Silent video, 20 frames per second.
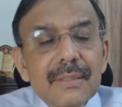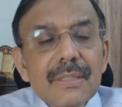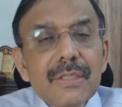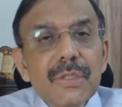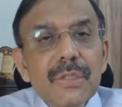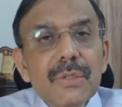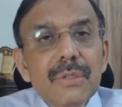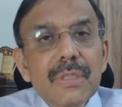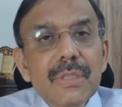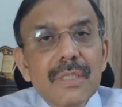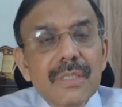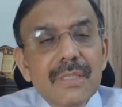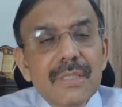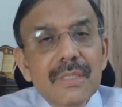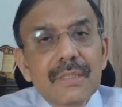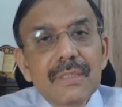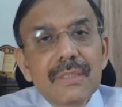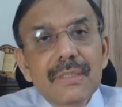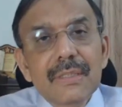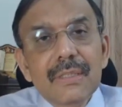should
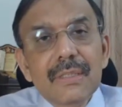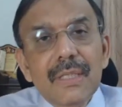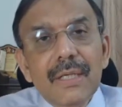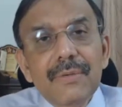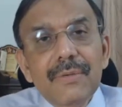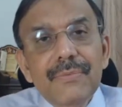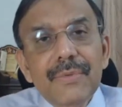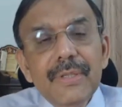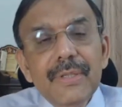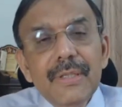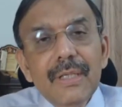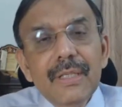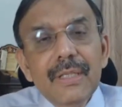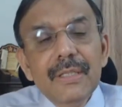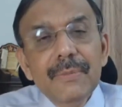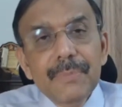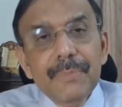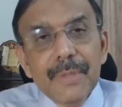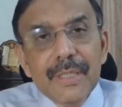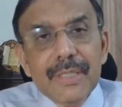result in every
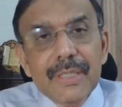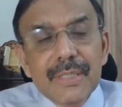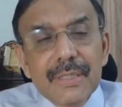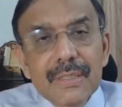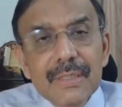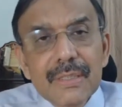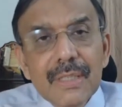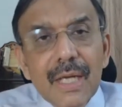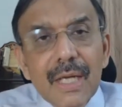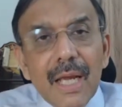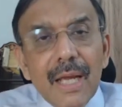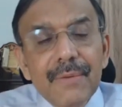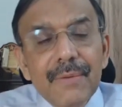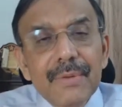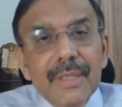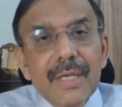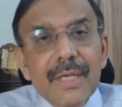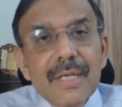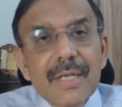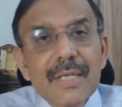inpatient having a
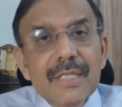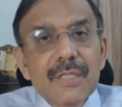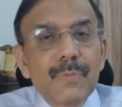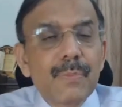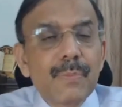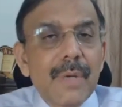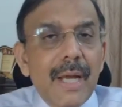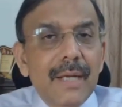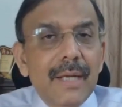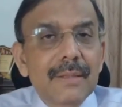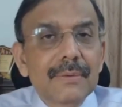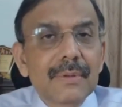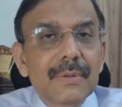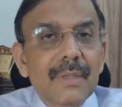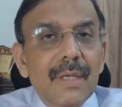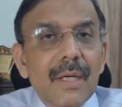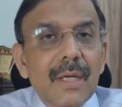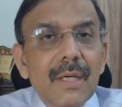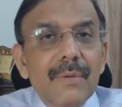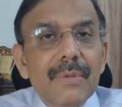wristband
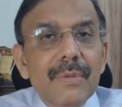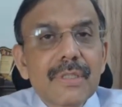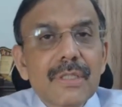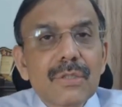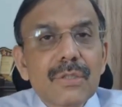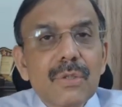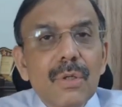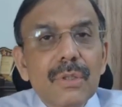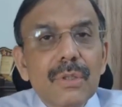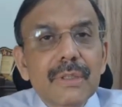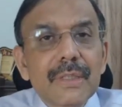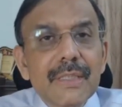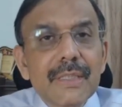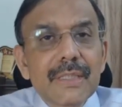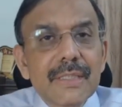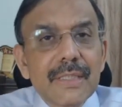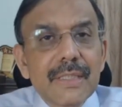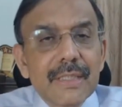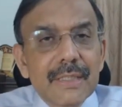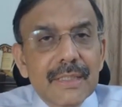which has got these
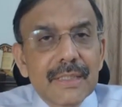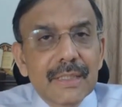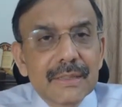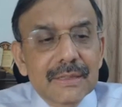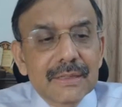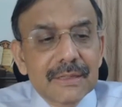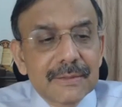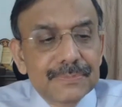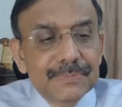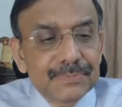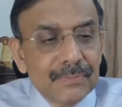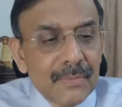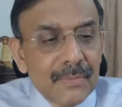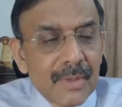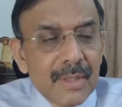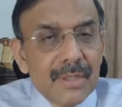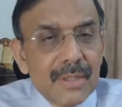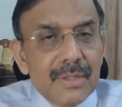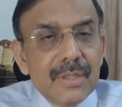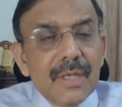details. It
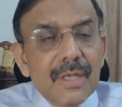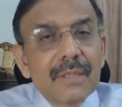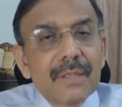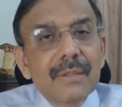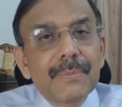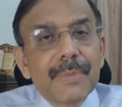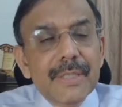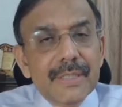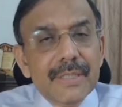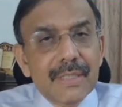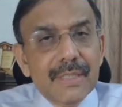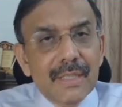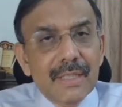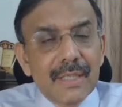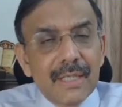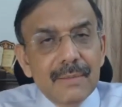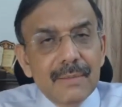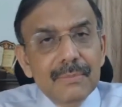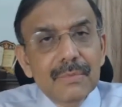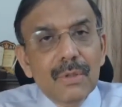should have the patient
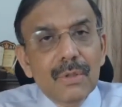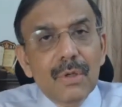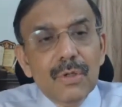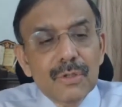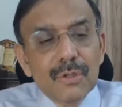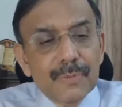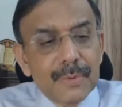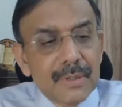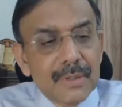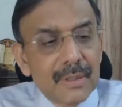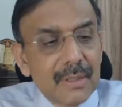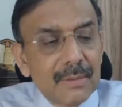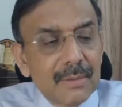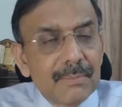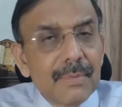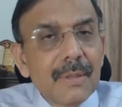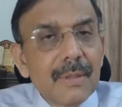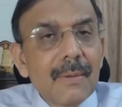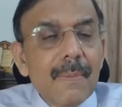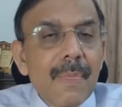name, the hospital
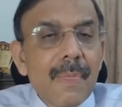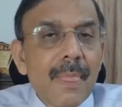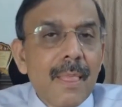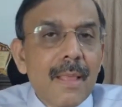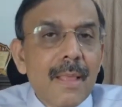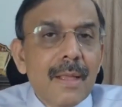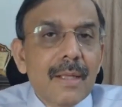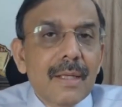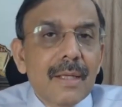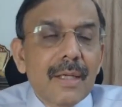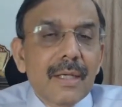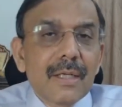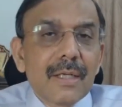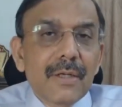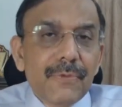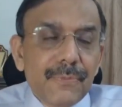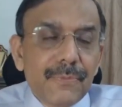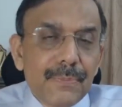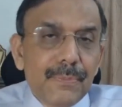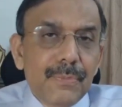number. If
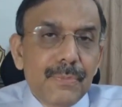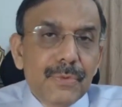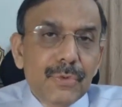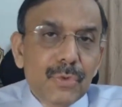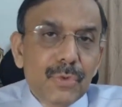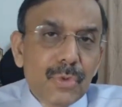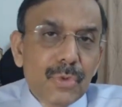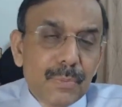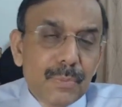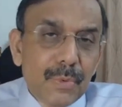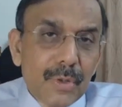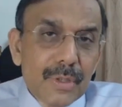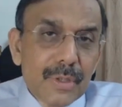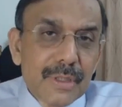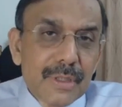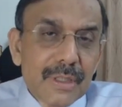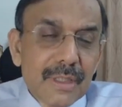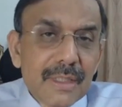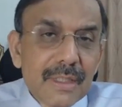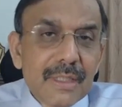your
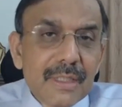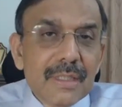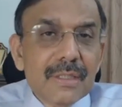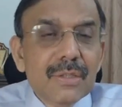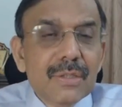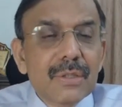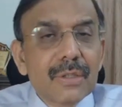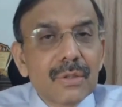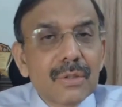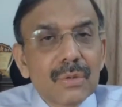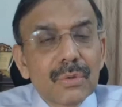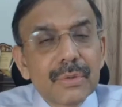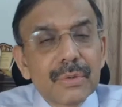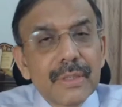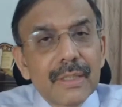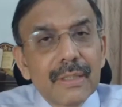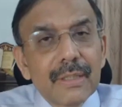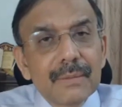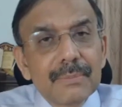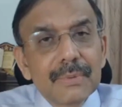policy is to include date
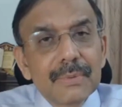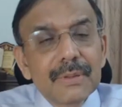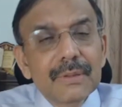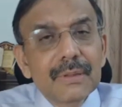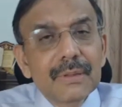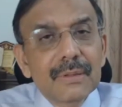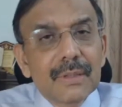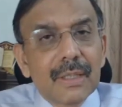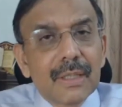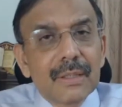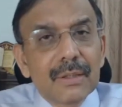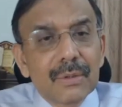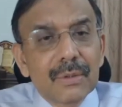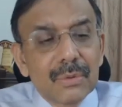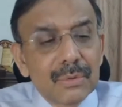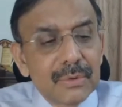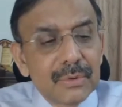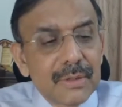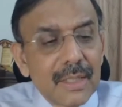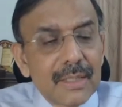of birth, it can include
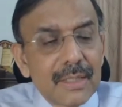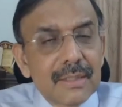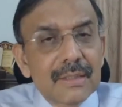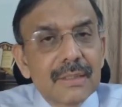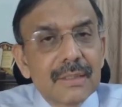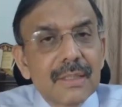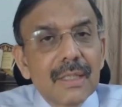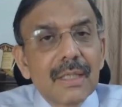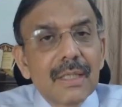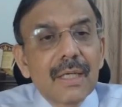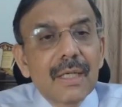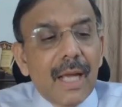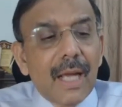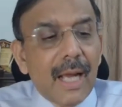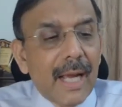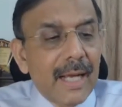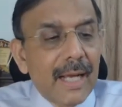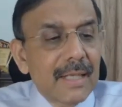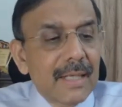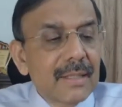that,
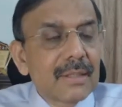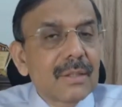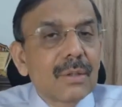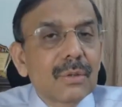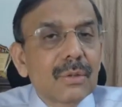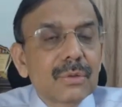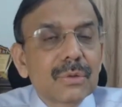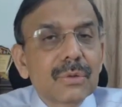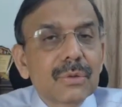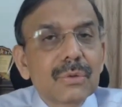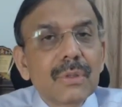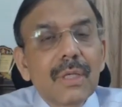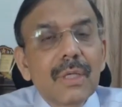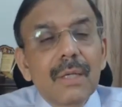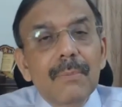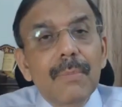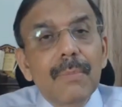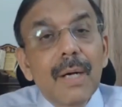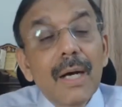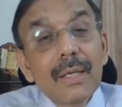and also a
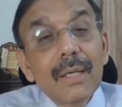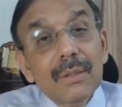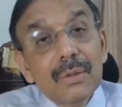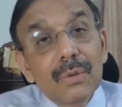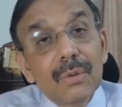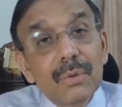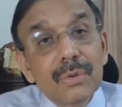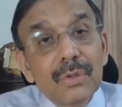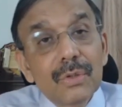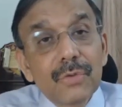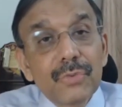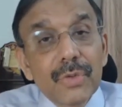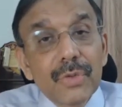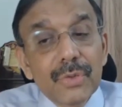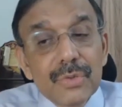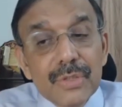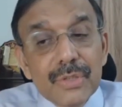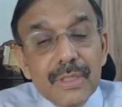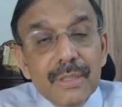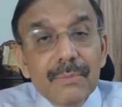barcode if you're
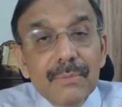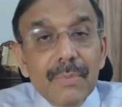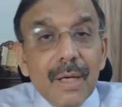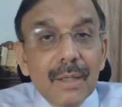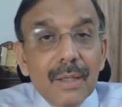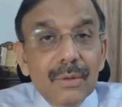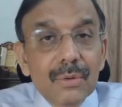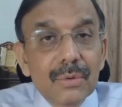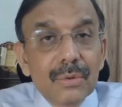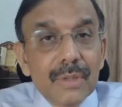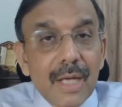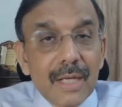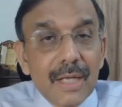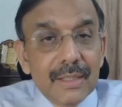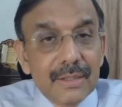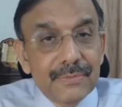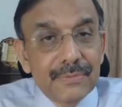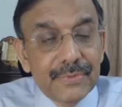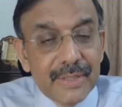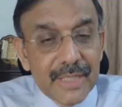using barcode
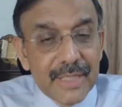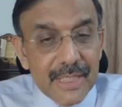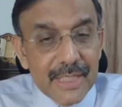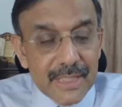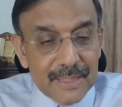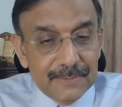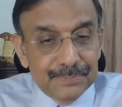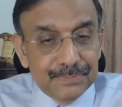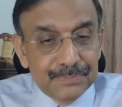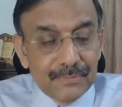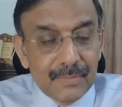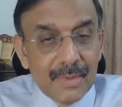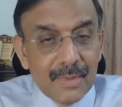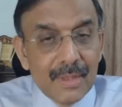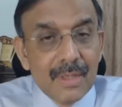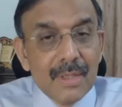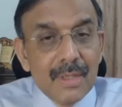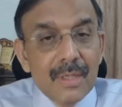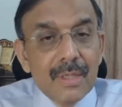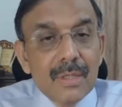identification.
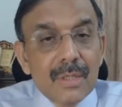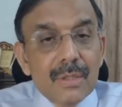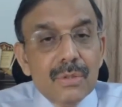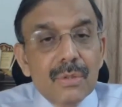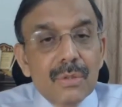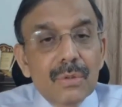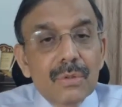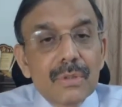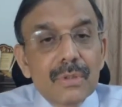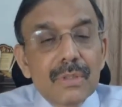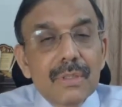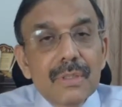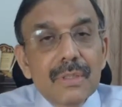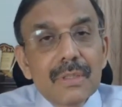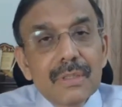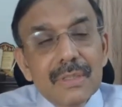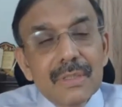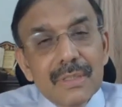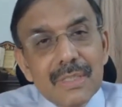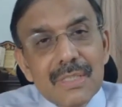So
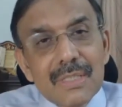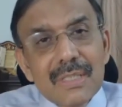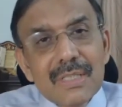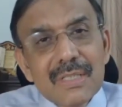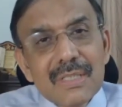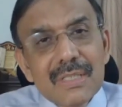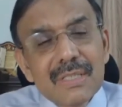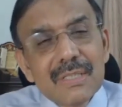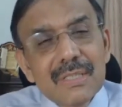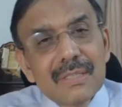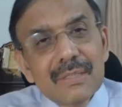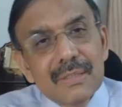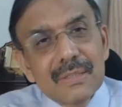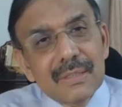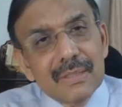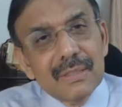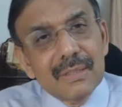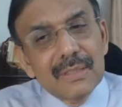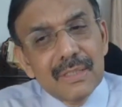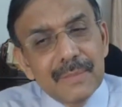this is
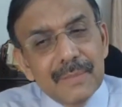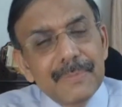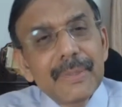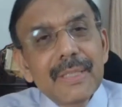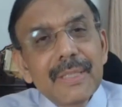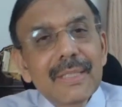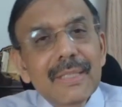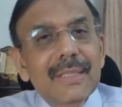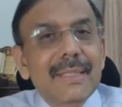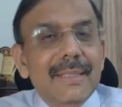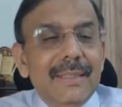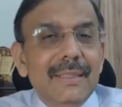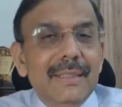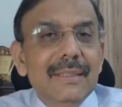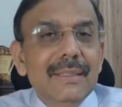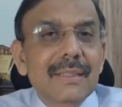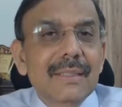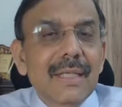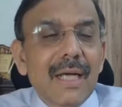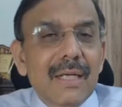typically
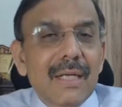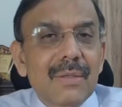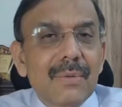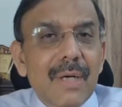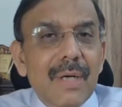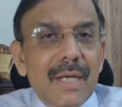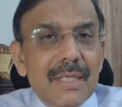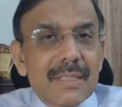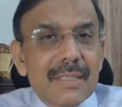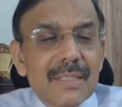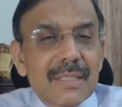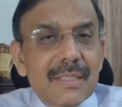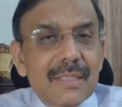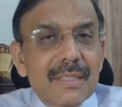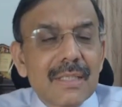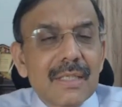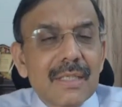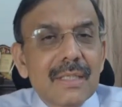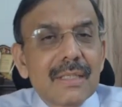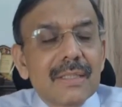advised
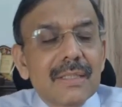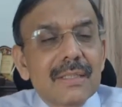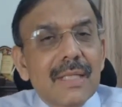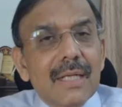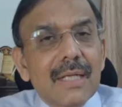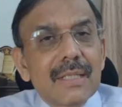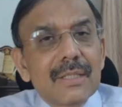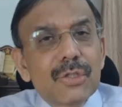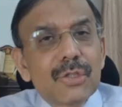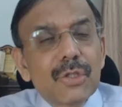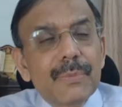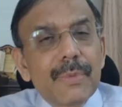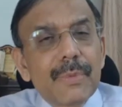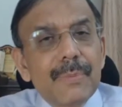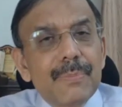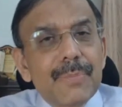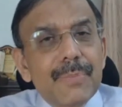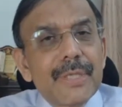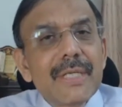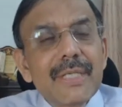that it should be
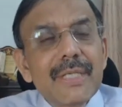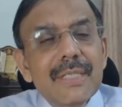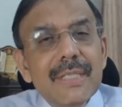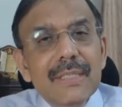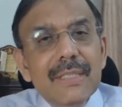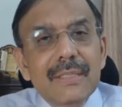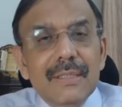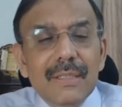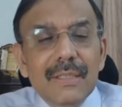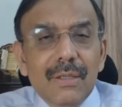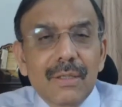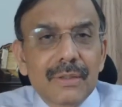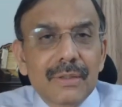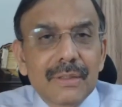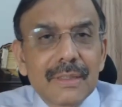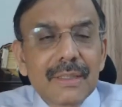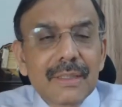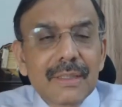printed on the